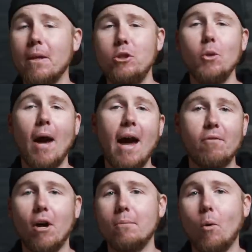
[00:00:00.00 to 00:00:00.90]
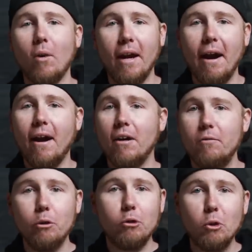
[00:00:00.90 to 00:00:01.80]
Do you have onboard air?
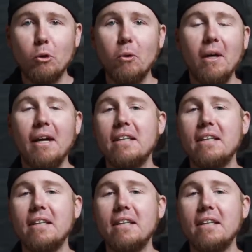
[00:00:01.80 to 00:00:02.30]
If you do,